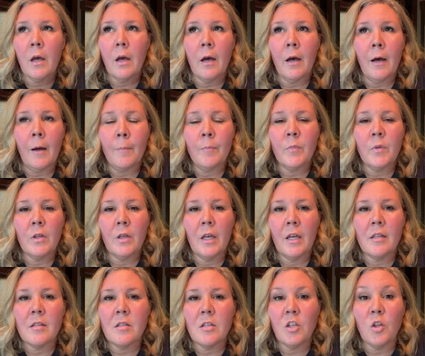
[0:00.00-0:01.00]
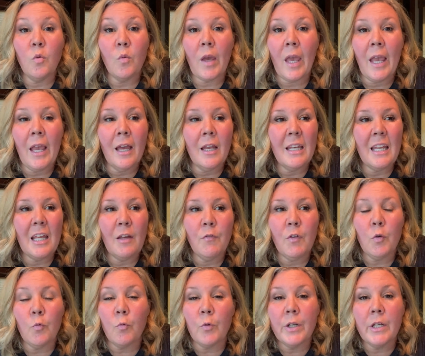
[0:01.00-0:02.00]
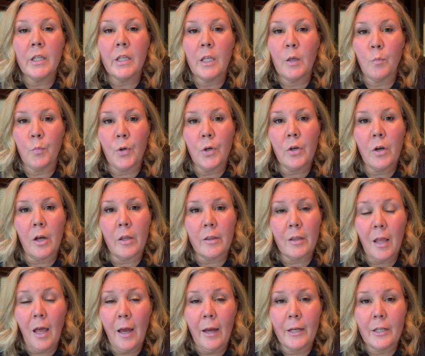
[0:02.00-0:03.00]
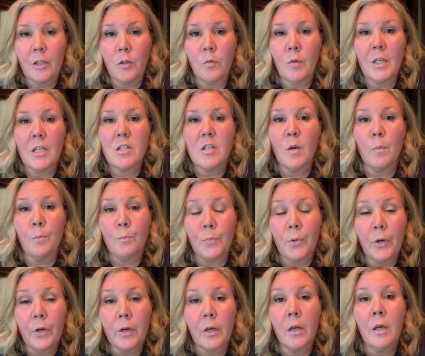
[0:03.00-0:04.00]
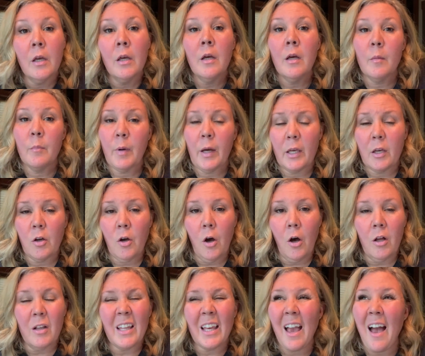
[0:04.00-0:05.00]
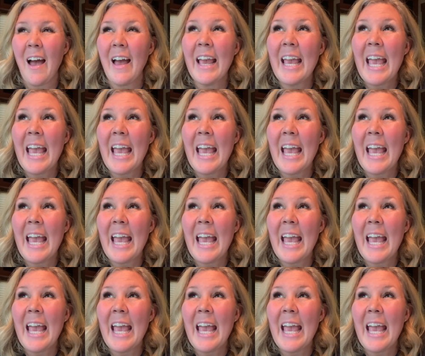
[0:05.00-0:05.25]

You can't even really book online. You need to book by calling. I